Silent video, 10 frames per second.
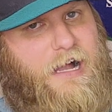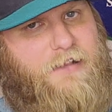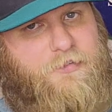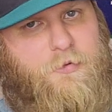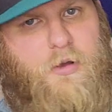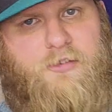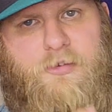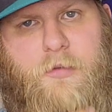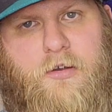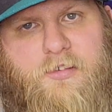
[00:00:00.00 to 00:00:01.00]
got some
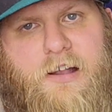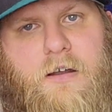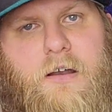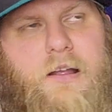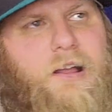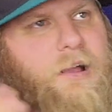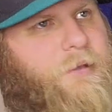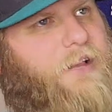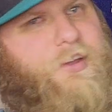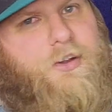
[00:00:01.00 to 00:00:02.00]
question marks there,
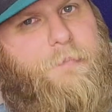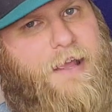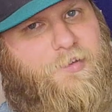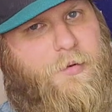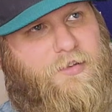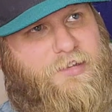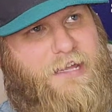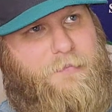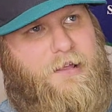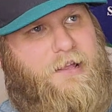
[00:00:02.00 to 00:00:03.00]
but that's a good baseball
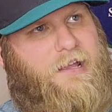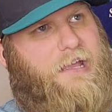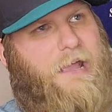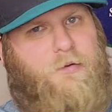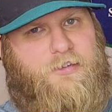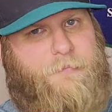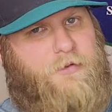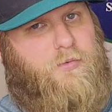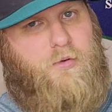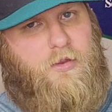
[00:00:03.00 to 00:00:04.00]
team. It was going
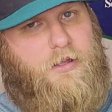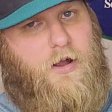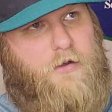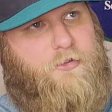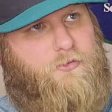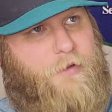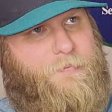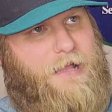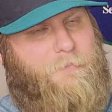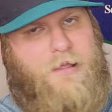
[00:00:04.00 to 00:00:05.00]
to be really hard to
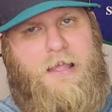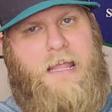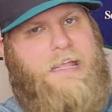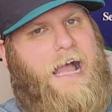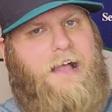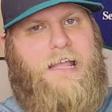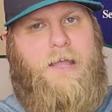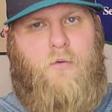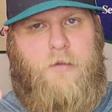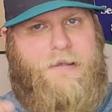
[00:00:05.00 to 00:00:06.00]
sweep them. Yeah,
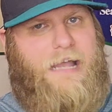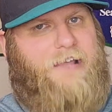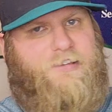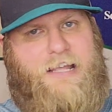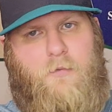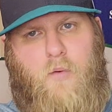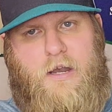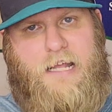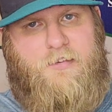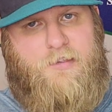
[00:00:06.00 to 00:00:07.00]
it would have been nice to get
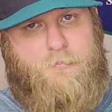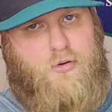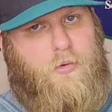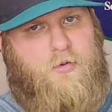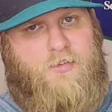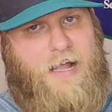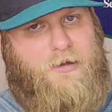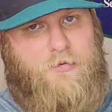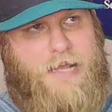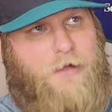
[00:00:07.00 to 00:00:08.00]
one against the Brewers. I
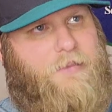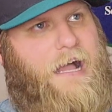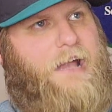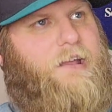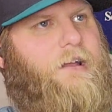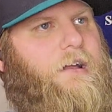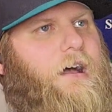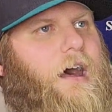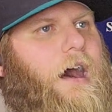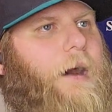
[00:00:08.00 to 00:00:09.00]
don't doubt that.
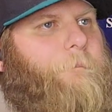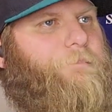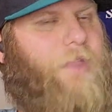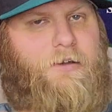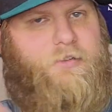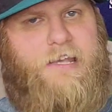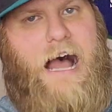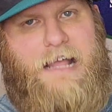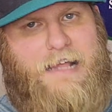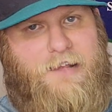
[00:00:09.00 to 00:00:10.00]
Um, I don't
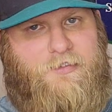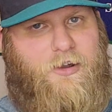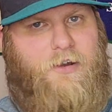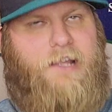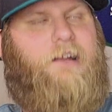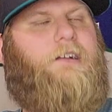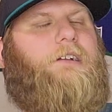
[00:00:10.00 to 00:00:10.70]
deny that, sorry.